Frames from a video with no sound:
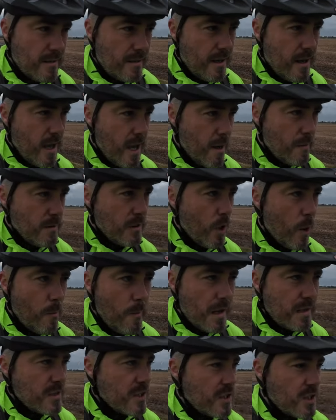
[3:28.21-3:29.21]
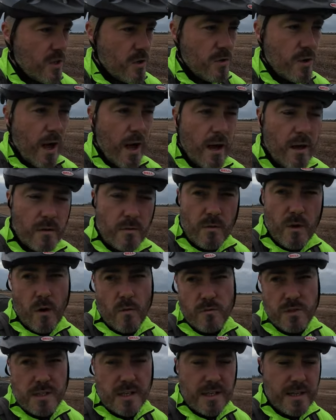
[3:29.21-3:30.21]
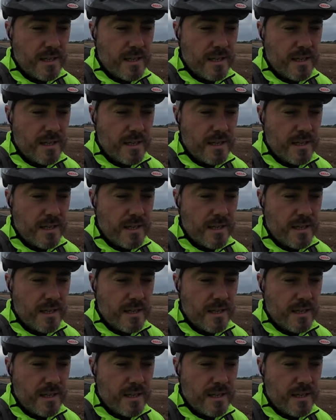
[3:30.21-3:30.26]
um, you're not meant to do that obviously